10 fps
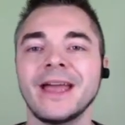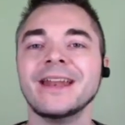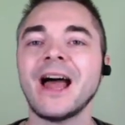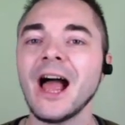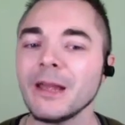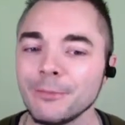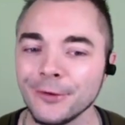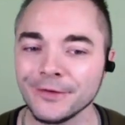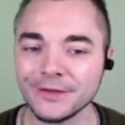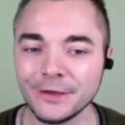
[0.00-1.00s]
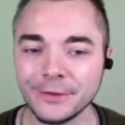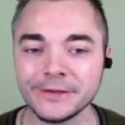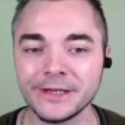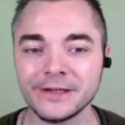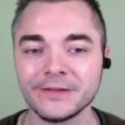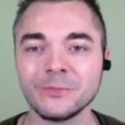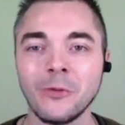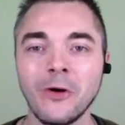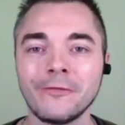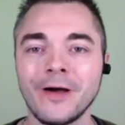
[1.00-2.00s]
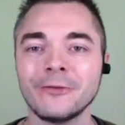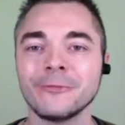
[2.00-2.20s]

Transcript: And I personally think that it is more fun